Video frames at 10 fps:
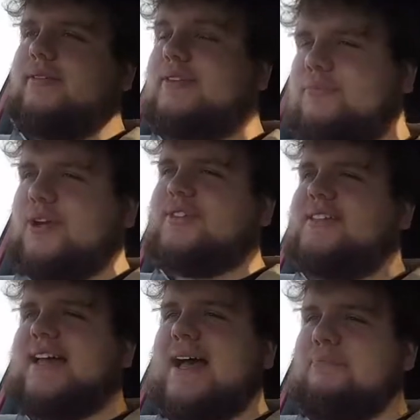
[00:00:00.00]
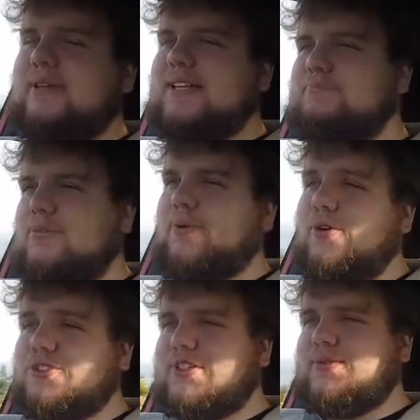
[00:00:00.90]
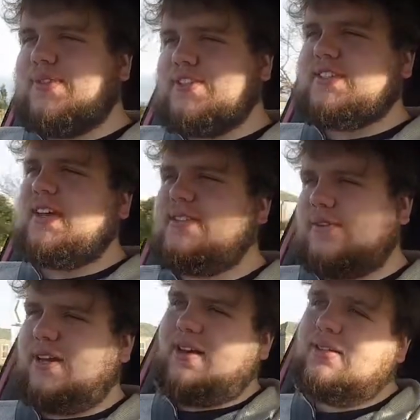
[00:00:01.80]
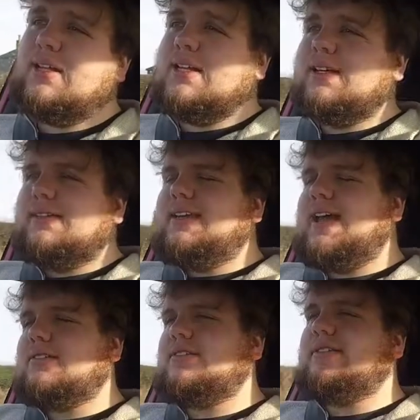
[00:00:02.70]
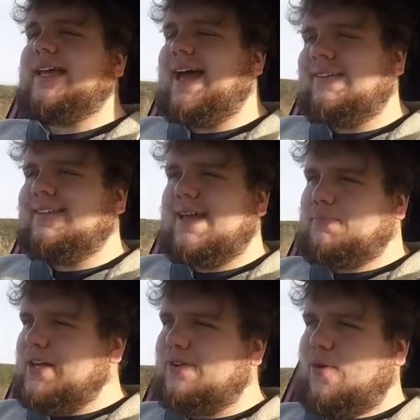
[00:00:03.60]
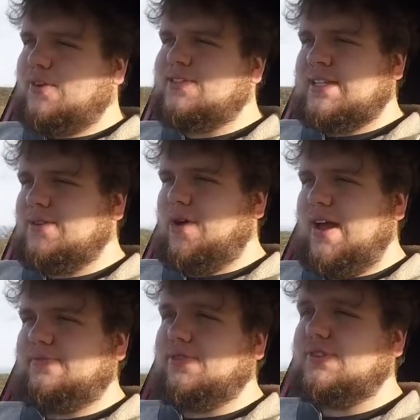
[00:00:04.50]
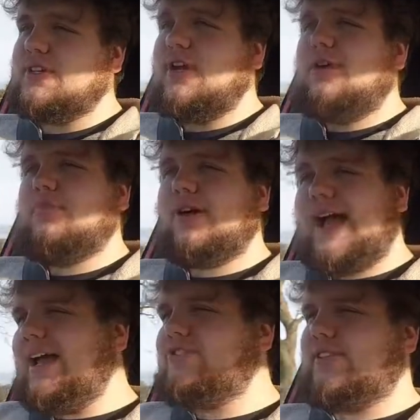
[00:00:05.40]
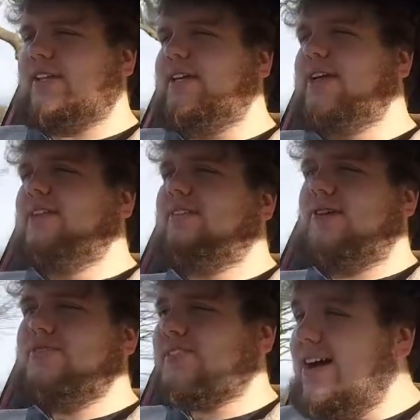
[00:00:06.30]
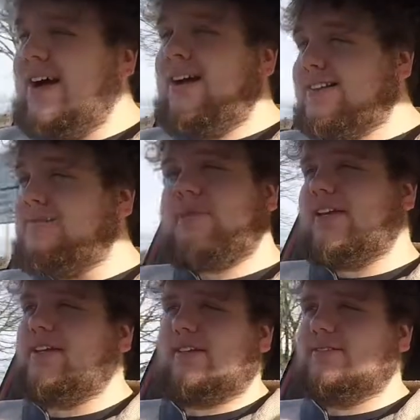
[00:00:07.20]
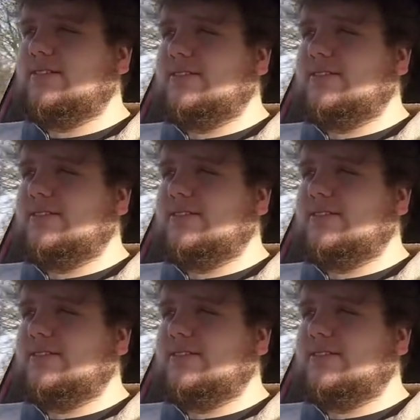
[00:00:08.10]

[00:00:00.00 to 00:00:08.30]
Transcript: The boot is amply proportioned for this size of car. yes, you can get bigger ones in the rivals, but actually, those cars are bigger.